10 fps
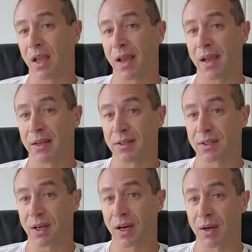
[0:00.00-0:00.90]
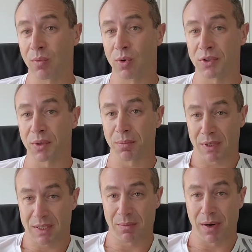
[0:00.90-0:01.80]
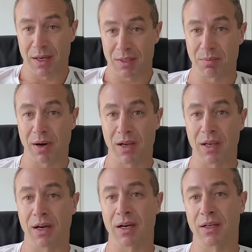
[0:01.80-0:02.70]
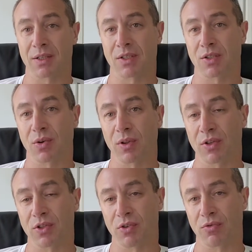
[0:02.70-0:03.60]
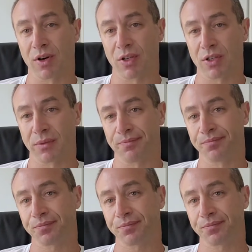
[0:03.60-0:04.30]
And I wanted to maximize my solar generation.